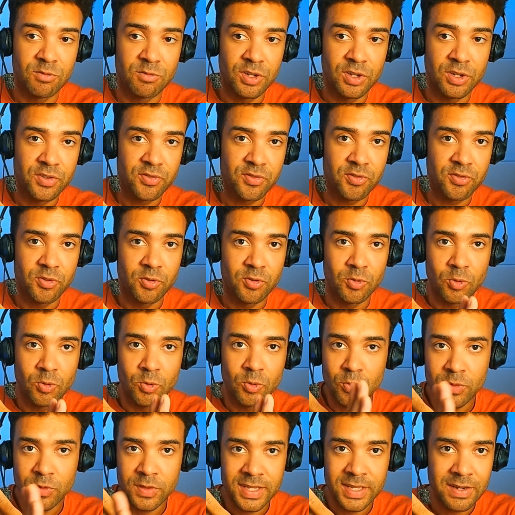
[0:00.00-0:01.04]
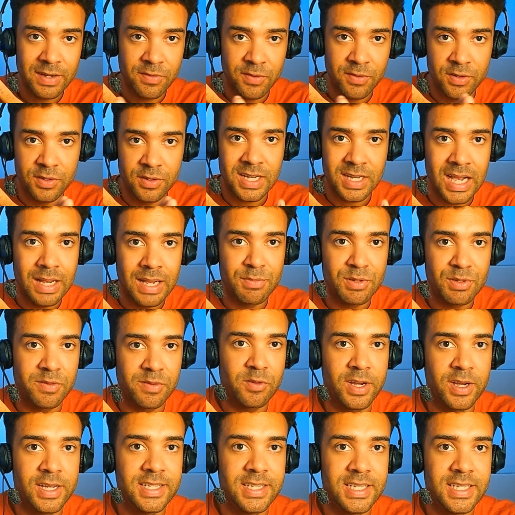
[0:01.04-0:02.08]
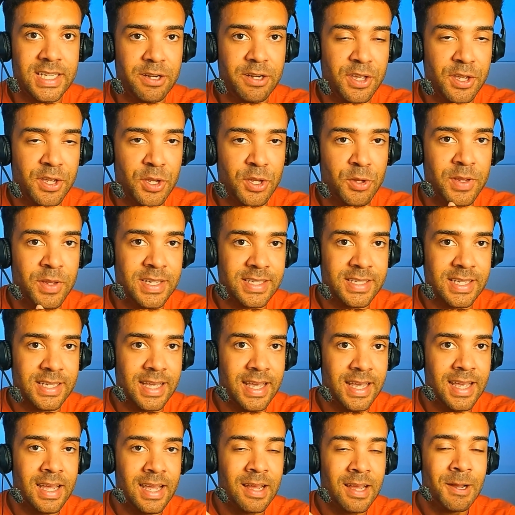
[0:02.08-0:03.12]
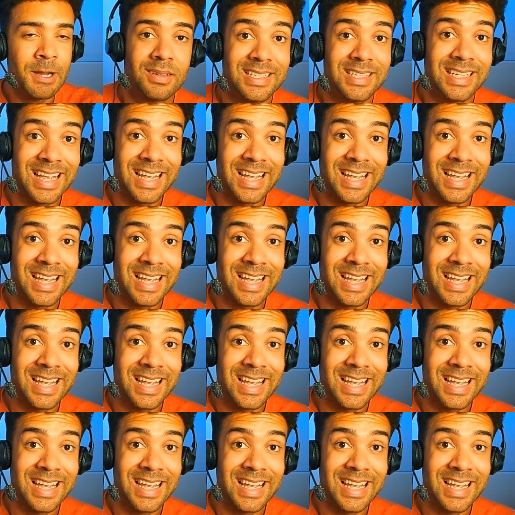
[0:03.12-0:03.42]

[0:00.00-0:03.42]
It runs through all the different types of criteria you need to hit